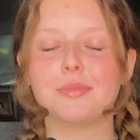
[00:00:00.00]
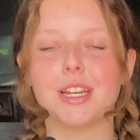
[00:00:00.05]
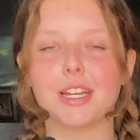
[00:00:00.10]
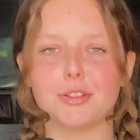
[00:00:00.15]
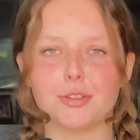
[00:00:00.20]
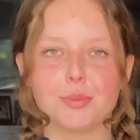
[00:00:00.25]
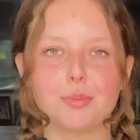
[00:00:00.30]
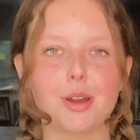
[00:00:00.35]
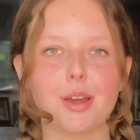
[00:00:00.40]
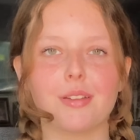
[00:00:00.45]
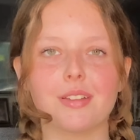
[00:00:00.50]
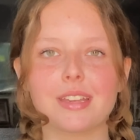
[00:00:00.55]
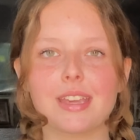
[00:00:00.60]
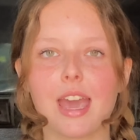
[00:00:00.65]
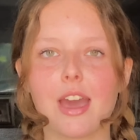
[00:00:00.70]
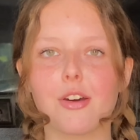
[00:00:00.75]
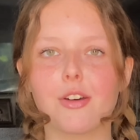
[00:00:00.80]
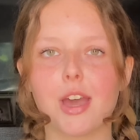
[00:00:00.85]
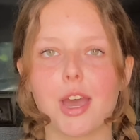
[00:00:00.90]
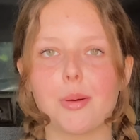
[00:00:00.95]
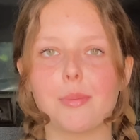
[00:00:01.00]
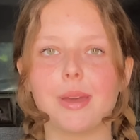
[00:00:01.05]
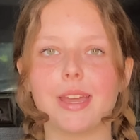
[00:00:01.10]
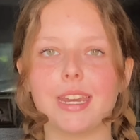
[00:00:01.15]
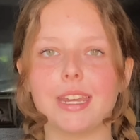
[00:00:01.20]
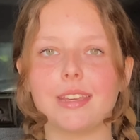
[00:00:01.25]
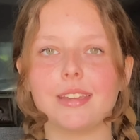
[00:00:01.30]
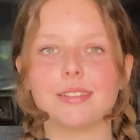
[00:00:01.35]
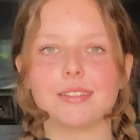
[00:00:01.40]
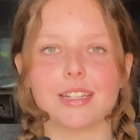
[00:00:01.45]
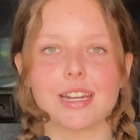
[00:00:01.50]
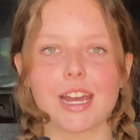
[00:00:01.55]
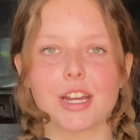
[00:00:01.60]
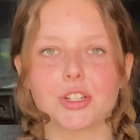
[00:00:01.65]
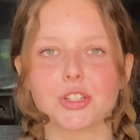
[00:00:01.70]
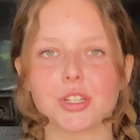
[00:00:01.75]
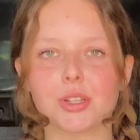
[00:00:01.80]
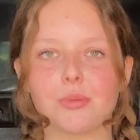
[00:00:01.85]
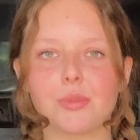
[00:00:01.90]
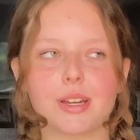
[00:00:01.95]
I should probably count how many it
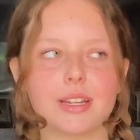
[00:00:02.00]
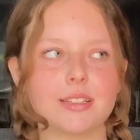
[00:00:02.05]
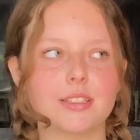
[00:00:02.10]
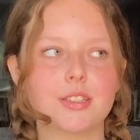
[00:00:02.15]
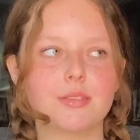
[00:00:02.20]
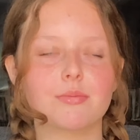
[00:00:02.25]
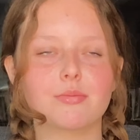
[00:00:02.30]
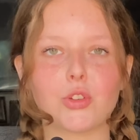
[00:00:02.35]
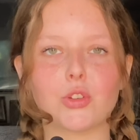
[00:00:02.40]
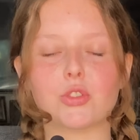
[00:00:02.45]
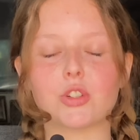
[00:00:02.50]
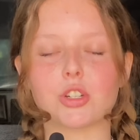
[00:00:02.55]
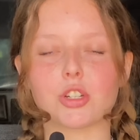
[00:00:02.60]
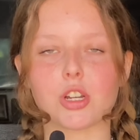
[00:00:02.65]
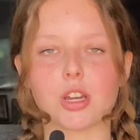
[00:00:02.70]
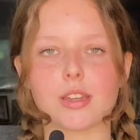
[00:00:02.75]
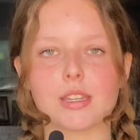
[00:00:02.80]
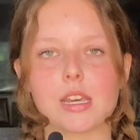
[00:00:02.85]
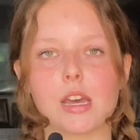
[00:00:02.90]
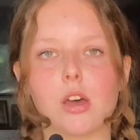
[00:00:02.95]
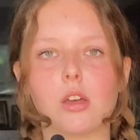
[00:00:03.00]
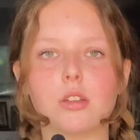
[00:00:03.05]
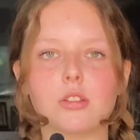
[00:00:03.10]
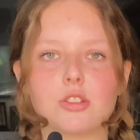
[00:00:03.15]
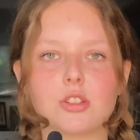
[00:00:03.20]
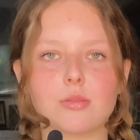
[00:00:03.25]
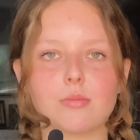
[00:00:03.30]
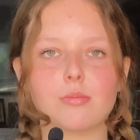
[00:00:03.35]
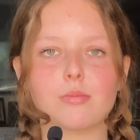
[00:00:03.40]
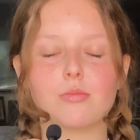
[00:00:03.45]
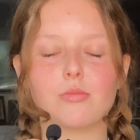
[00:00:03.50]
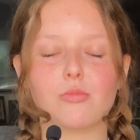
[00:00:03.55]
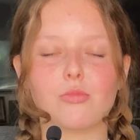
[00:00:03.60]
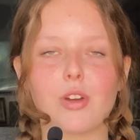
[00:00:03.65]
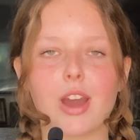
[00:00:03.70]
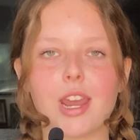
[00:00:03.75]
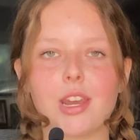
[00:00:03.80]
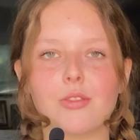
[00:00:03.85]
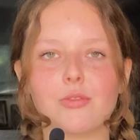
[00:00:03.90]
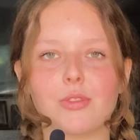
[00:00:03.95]
actually was. Future Chantelle,
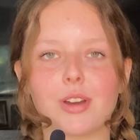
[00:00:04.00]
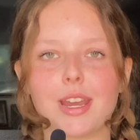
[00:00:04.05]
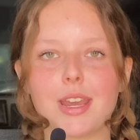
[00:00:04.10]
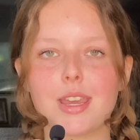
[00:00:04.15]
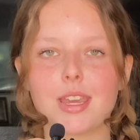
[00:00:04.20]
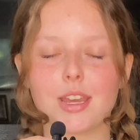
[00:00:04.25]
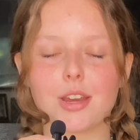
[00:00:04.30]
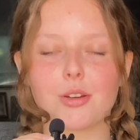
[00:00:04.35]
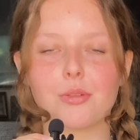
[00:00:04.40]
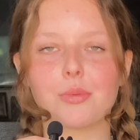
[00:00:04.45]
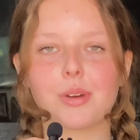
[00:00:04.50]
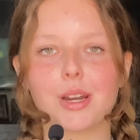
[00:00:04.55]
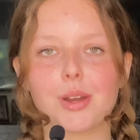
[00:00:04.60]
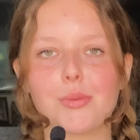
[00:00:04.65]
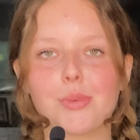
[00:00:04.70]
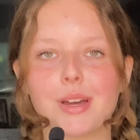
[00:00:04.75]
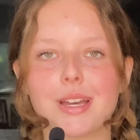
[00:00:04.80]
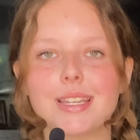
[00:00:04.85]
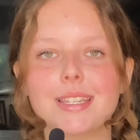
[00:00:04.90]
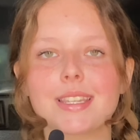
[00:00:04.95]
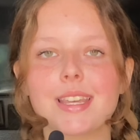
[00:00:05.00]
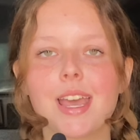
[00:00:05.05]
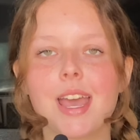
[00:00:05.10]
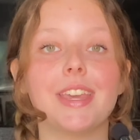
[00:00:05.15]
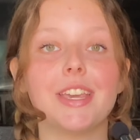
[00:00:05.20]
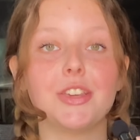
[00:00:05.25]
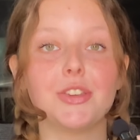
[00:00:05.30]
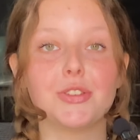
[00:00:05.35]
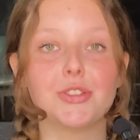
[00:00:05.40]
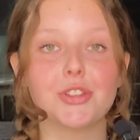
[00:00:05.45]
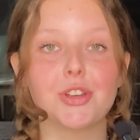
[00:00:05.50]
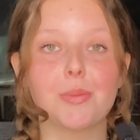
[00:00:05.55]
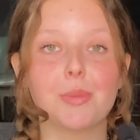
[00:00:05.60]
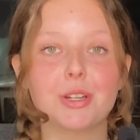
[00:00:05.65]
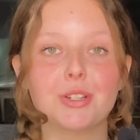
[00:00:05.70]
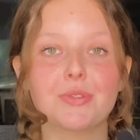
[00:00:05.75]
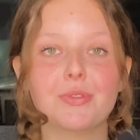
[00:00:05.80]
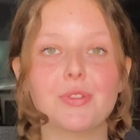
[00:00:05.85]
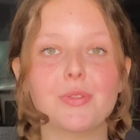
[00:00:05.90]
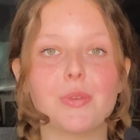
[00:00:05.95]
write right here what it was. Thank you so
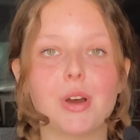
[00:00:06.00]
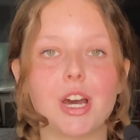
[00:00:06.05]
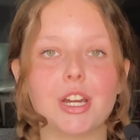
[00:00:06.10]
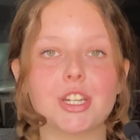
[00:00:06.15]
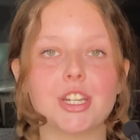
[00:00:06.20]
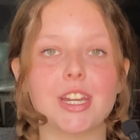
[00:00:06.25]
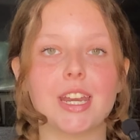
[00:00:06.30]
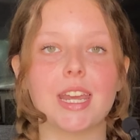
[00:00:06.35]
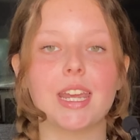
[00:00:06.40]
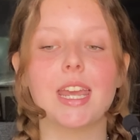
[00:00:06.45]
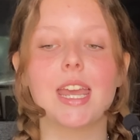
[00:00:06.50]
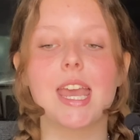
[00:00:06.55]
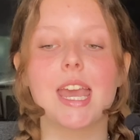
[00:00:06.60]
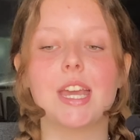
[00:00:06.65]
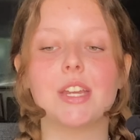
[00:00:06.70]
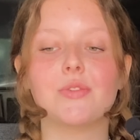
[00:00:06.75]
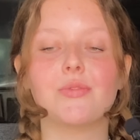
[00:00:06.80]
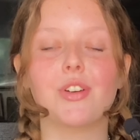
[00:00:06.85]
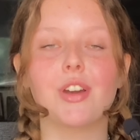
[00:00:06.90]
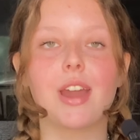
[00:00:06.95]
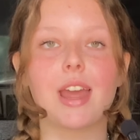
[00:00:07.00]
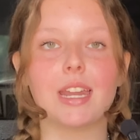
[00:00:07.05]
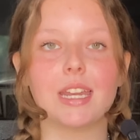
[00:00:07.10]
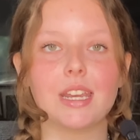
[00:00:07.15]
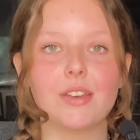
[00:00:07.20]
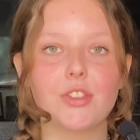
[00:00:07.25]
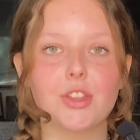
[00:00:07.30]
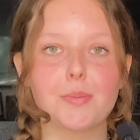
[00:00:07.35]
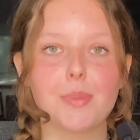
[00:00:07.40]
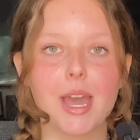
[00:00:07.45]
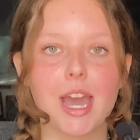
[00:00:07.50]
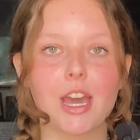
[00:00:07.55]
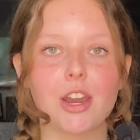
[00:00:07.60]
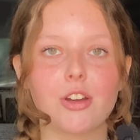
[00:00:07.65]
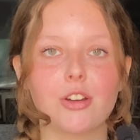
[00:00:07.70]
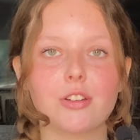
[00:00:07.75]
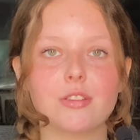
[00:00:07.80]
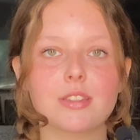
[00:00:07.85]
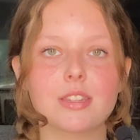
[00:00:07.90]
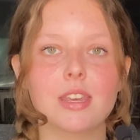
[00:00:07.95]
much for watching, and for any of the
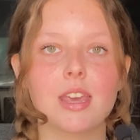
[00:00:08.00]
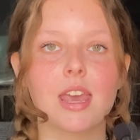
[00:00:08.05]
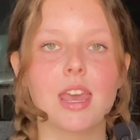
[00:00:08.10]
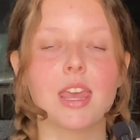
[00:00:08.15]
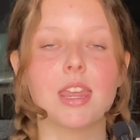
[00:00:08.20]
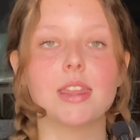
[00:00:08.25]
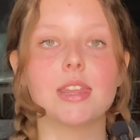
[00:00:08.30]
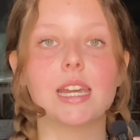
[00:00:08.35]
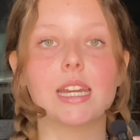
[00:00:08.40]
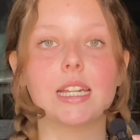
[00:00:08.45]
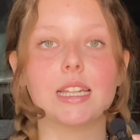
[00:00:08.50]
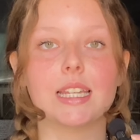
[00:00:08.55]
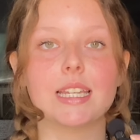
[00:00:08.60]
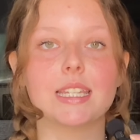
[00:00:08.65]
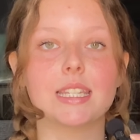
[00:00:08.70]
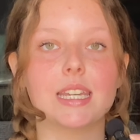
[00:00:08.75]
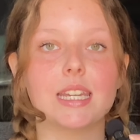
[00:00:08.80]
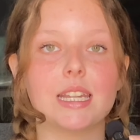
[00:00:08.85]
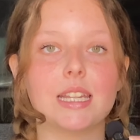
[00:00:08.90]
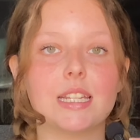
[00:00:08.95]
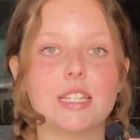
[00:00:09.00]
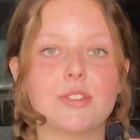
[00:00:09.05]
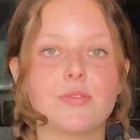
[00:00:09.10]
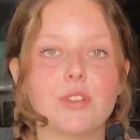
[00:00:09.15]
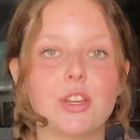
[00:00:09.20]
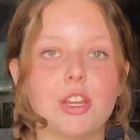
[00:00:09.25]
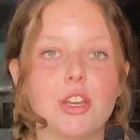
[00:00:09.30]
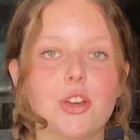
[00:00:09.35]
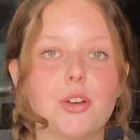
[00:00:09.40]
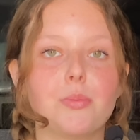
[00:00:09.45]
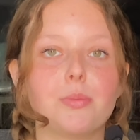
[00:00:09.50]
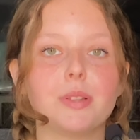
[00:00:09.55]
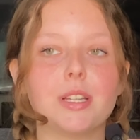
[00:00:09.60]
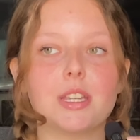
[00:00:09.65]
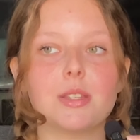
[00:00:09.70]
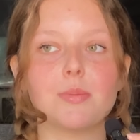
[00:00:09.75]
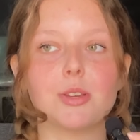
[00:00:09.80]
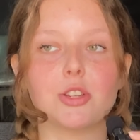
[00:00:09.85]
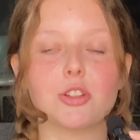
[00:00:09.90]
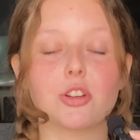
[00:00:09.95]
patterns that I listed in this video,
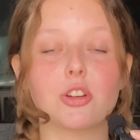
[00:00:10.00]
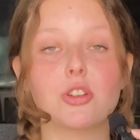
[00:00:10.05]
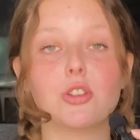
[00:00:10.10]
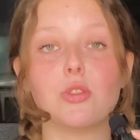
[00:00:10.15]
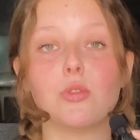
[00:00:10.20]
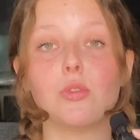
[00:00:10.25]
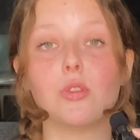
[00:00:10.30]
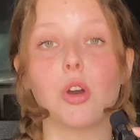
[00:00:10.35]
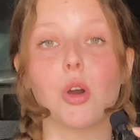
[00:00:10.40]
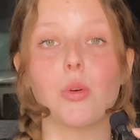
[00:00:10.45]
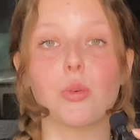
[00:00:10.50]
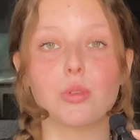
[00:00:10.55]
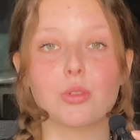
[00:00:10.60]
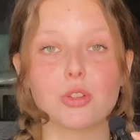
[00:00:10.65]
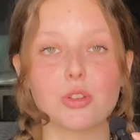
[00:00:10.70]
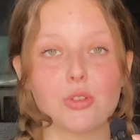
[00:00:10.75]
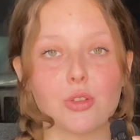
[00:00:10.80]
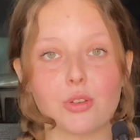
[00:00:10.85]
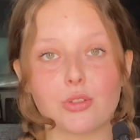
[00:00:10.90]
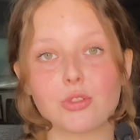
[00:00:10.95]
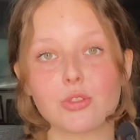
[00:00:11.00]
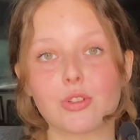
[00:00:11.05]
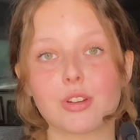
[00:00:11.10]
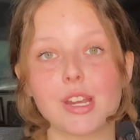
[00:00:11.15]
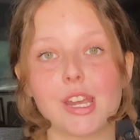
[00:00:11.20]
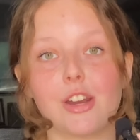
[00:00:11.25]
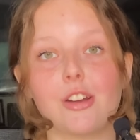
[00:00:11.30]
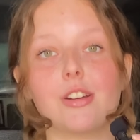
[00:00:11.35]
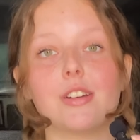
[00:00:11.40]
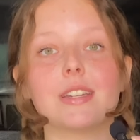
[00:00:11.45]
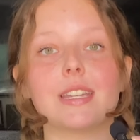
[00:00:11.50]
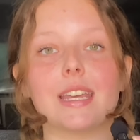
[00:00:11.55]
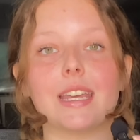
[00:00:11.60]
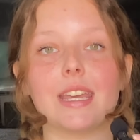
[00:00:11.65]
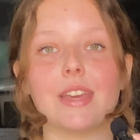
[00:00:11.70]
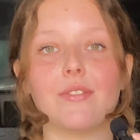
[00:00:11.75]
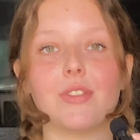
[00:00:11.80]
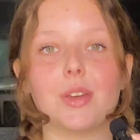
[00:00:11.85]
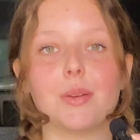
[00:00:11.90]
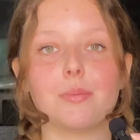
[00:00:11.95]
please be sure to go to those creators
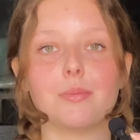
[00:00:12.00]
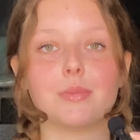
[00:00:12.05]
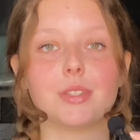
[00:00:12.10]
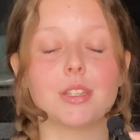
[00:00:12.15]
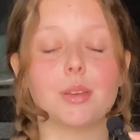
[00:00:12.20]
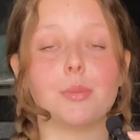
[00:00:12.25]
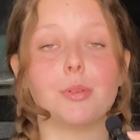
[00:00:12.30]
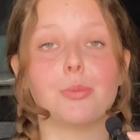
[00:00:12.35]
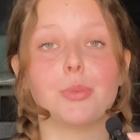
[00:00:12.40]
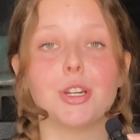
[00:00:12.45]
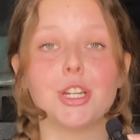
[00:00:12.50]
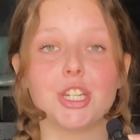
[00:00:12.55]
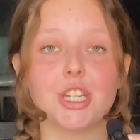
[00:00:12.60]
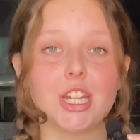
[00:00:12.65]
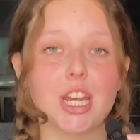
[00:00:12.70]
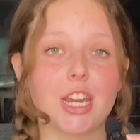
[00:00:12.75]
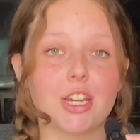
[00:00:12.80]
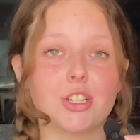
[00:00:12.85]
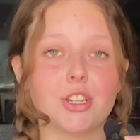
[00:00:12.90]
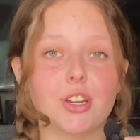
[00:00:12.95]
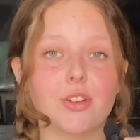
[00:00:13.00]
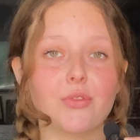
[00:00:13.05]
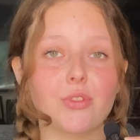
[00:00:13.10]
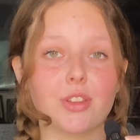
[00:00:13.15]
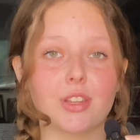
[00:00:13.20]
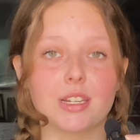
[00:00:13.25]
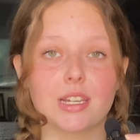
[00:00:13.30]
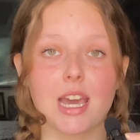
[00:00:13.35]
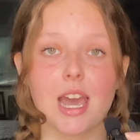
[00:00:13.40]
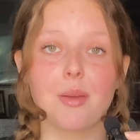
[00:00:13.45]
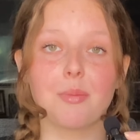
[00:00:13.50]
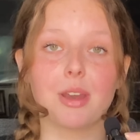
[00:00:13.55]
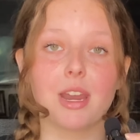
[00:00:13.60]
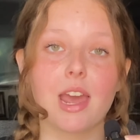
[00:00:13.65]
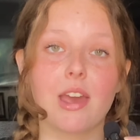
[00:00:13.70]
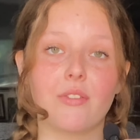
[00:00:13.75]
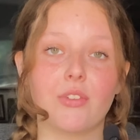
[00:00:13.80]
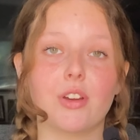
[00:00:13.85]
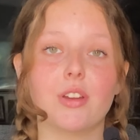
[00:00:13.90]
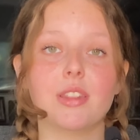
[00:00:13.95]
and give them some appreciation for the time and
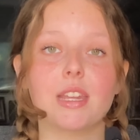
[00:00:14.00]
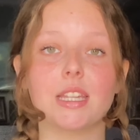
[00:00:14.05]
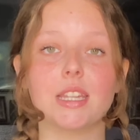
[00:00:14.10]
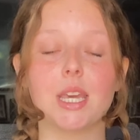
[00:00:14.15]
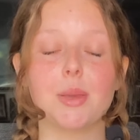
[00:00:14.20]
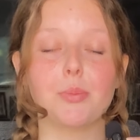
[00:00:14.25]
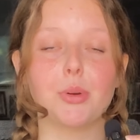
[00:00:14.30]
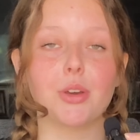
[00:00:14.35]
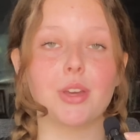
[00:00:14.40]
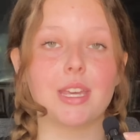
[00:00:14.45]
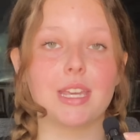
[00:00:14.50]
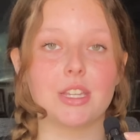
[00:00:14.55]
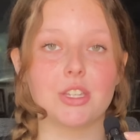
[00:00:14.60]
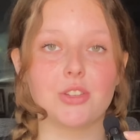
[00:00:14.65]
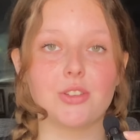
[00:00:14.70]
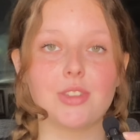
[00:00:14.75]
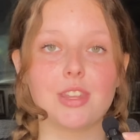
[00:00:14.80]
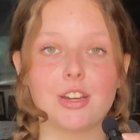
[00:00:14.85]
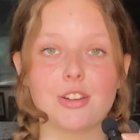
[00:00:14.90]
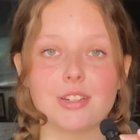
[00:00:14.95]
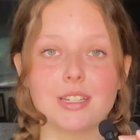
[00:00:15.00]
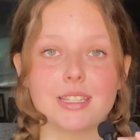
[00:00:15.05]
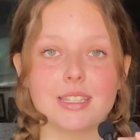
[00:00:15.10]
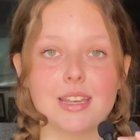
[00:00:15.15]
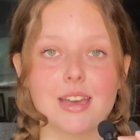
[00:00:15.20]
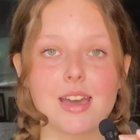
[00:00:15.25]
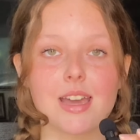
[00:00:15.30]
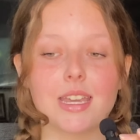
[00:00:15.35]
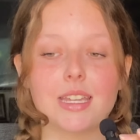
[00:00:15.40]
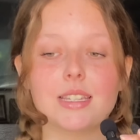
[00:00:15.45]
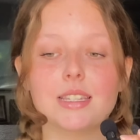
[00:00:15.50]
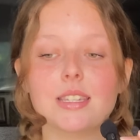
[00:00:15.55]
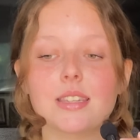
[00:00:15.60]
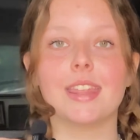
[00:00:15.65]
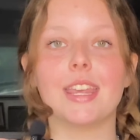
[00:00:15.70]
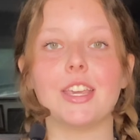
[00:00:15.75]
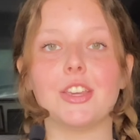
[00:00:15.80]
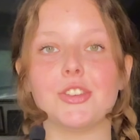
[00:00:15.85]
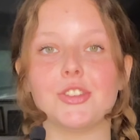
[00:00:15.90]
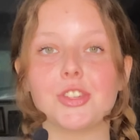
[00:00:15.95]
effort that they put into their designs.
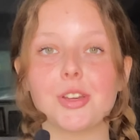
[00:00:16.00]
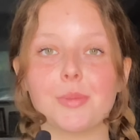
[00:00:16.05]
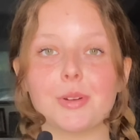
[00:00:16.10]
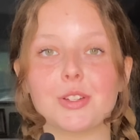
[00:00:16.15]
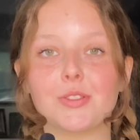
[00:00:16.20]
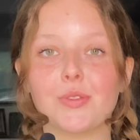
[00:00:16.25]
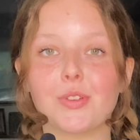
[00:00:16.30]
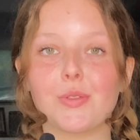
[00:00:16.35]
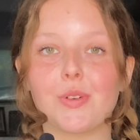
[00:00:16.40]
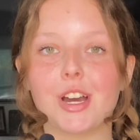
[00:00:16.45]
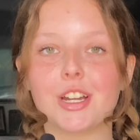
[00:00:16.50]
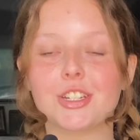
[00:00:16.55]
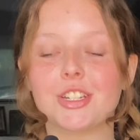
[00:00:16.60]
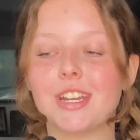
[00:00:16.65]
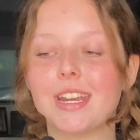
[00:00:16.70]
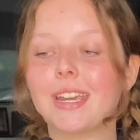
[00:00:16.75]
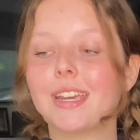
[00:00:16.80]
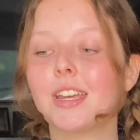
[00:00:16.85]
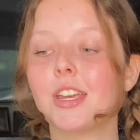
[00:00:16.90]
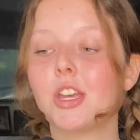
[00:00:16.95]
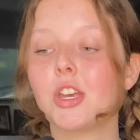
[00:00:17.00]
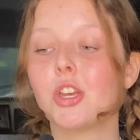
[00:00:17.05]
Thank you so much for watching.